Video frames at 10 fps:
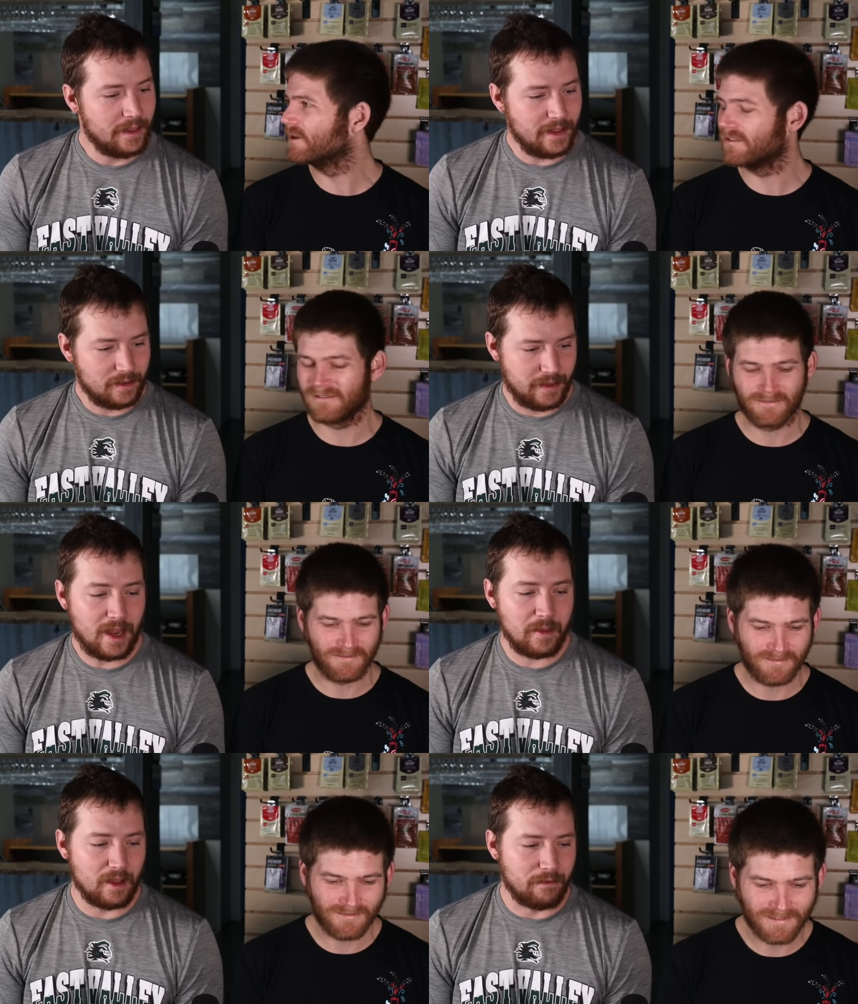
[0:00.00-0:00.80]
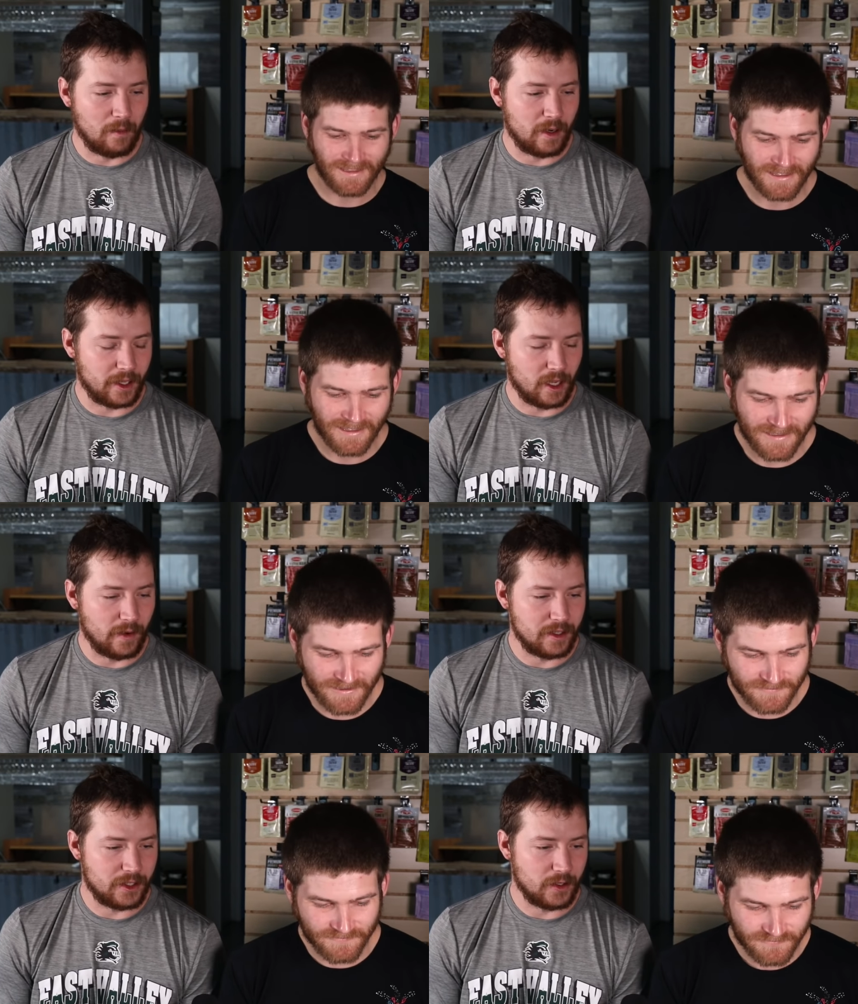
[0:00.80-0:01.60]
Speaker 1: Th that'll be a fun one to go
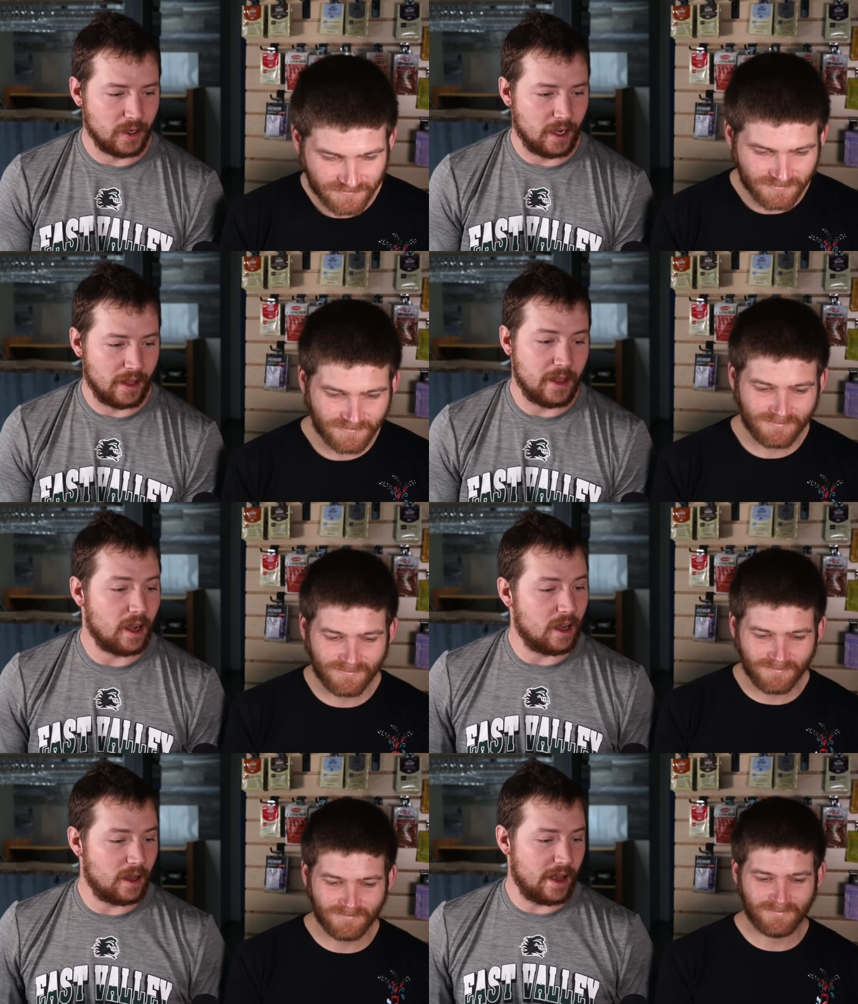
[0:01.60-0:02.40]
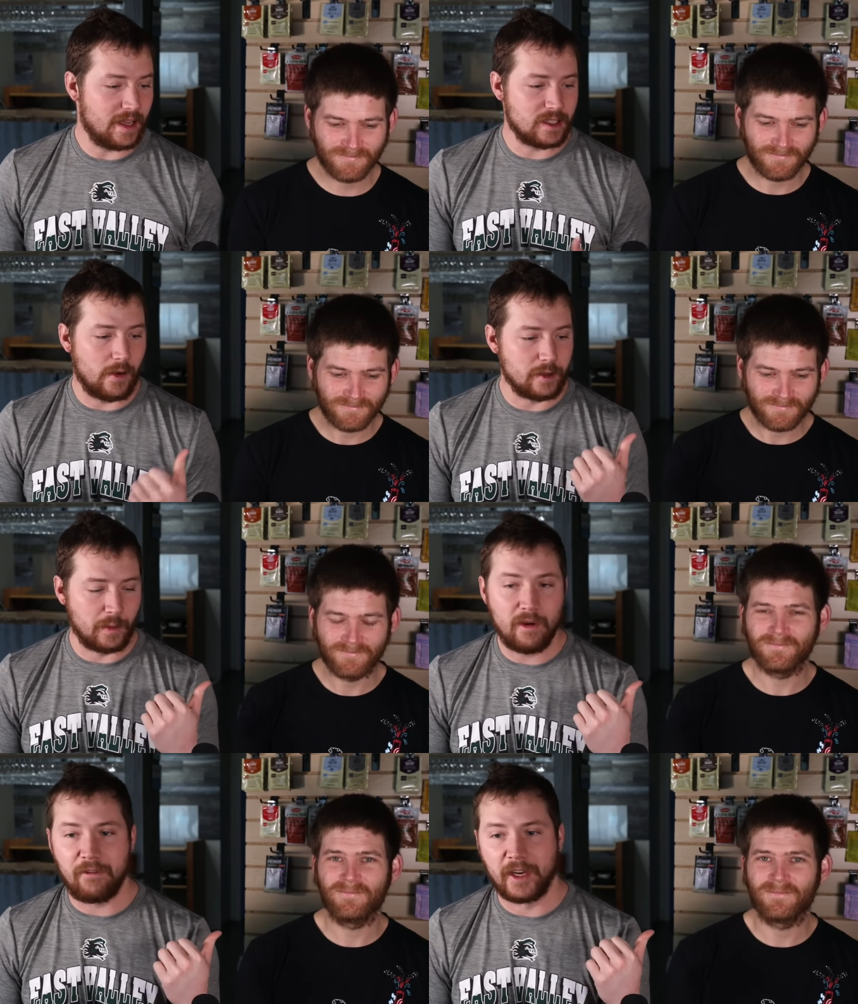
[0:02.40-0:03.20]
into. Uh, and then, all, as always, we will
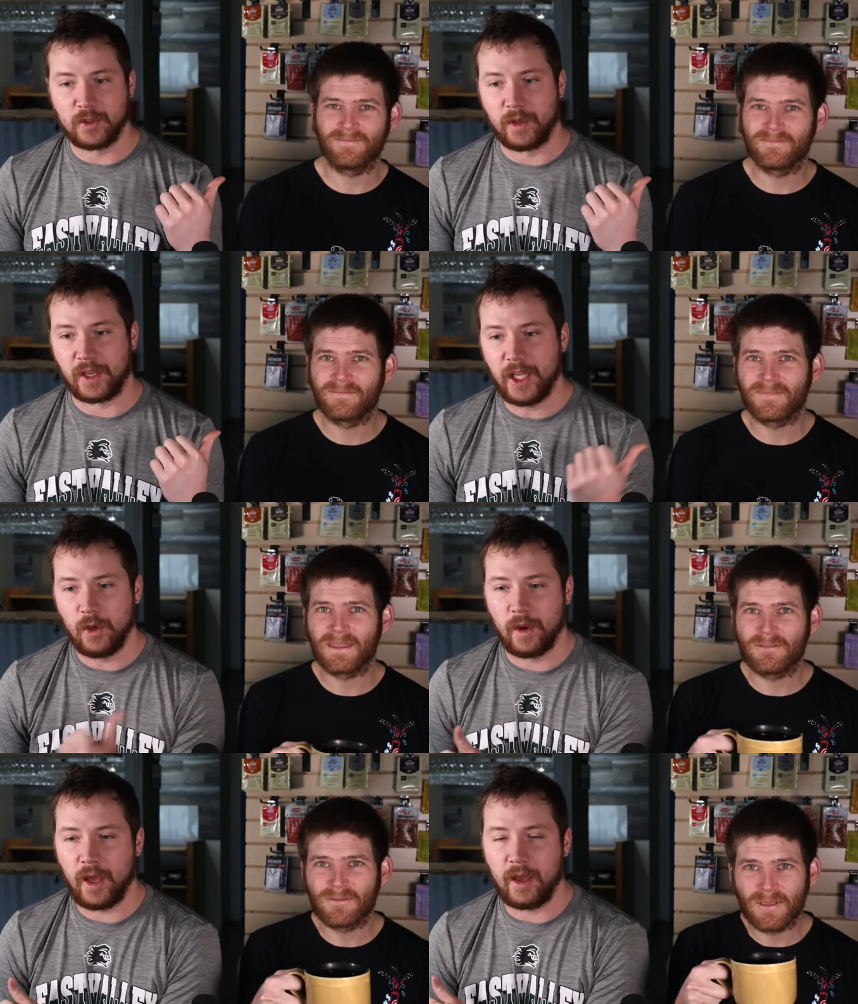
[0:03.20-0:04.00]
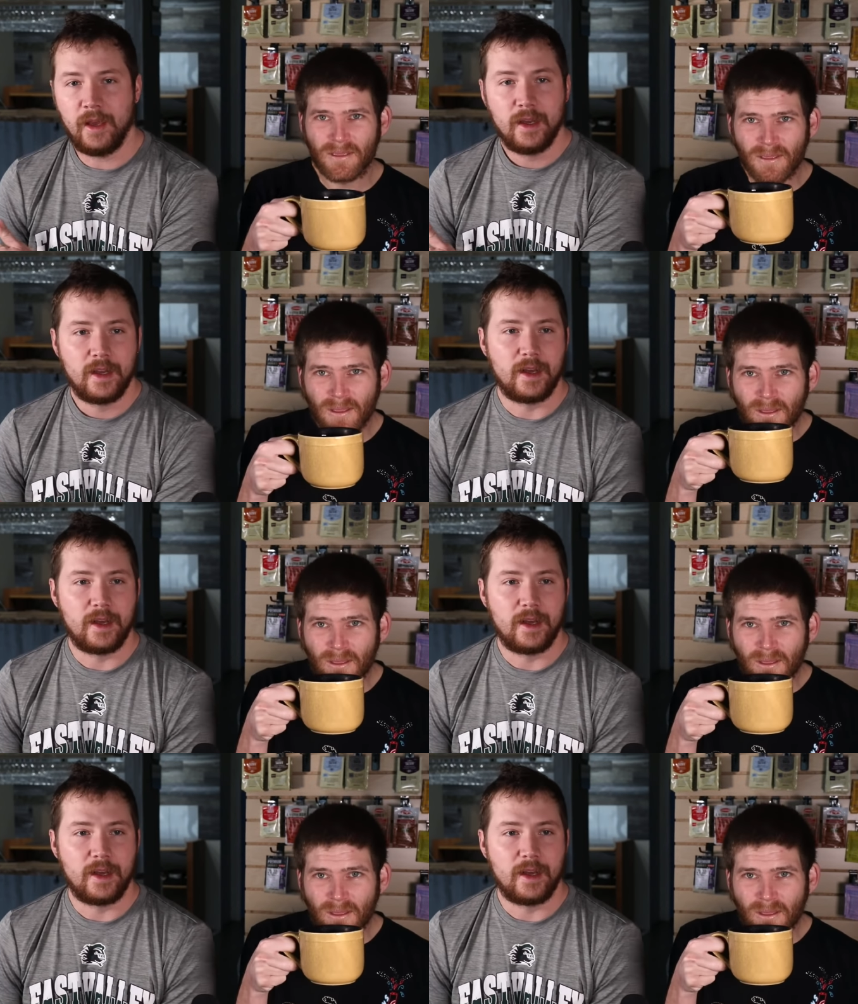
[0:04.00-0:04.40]
finish with a Q and A.